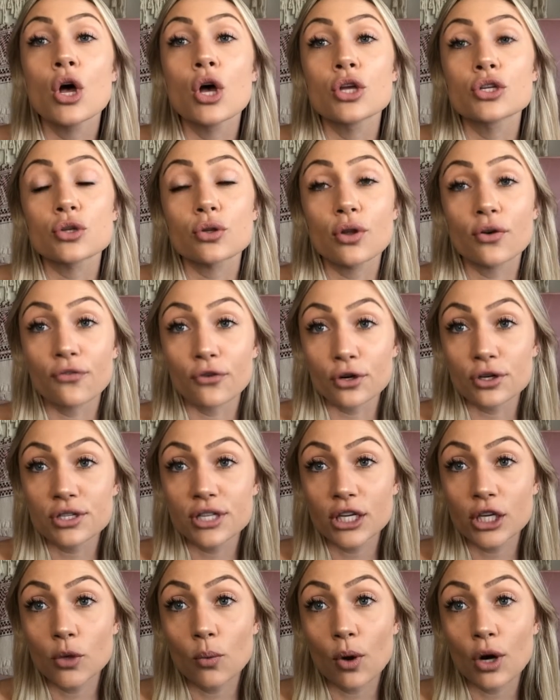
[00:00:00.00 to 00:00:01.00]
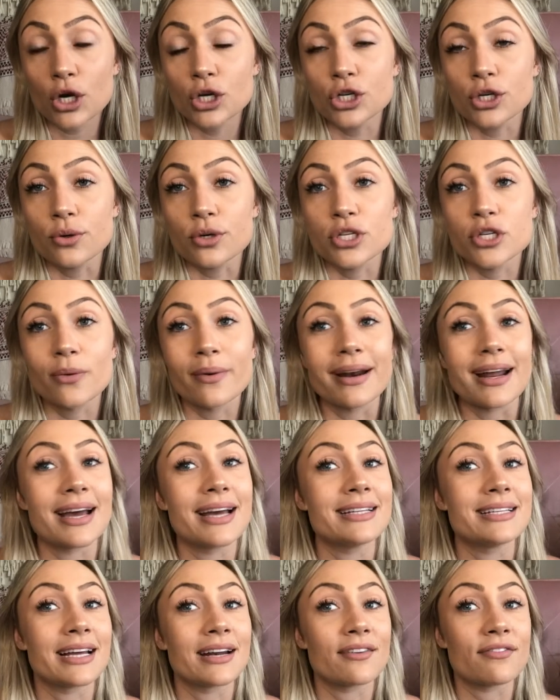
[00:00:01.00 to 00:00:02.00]
So the first thing you want to do is you want to
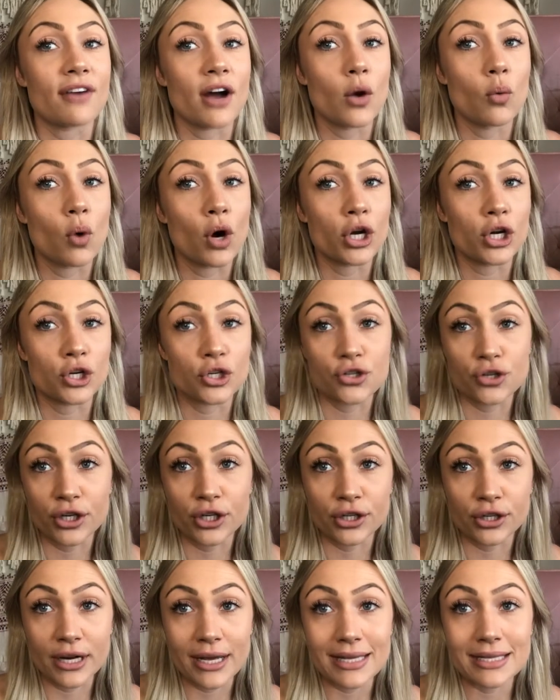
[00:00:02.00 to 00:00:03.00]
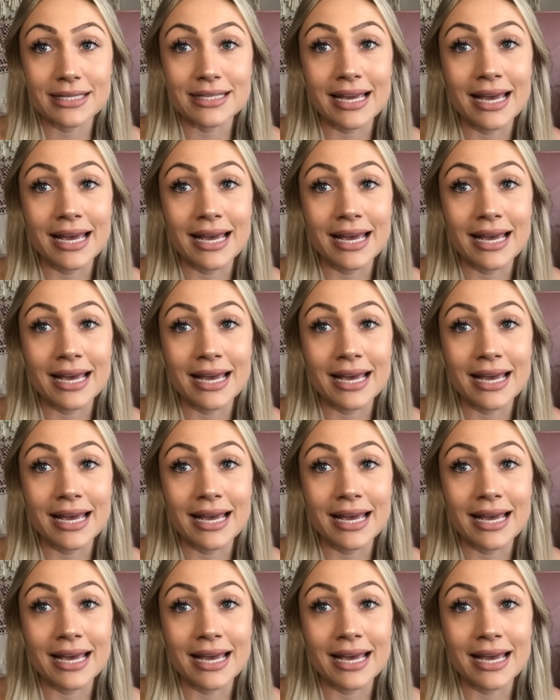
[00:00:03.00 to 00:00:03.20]
identify what your trigger is.